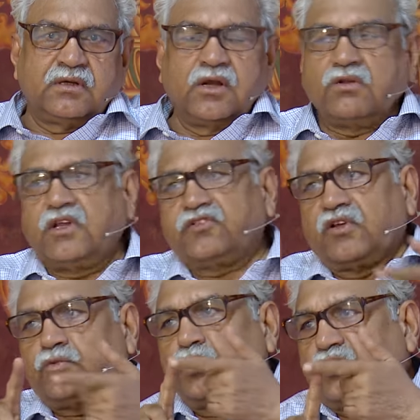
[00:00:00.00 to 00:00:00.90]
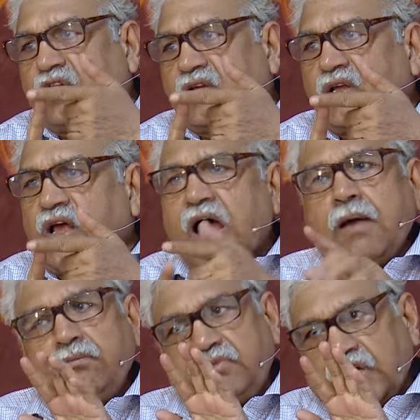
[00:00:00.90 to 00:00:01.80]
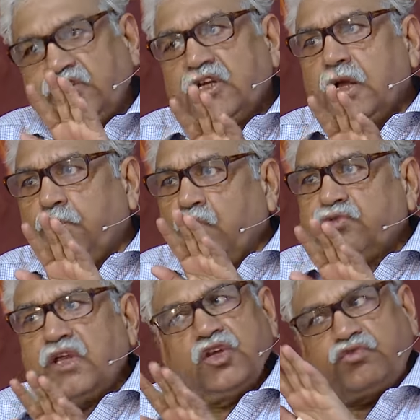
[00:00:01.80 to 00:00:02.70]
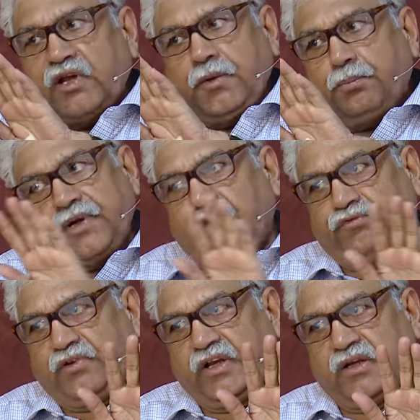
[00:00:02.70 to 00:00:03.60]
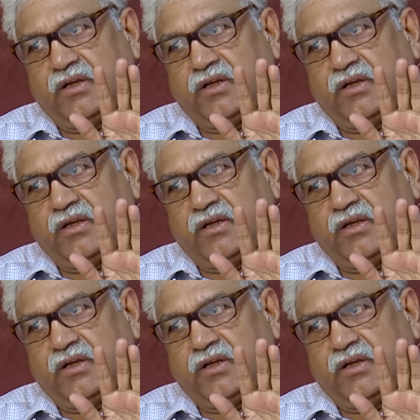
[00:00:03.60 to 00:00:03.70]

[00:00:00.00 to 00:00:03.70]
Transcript: Now this is buddhi. I'm touching upon things very briefly,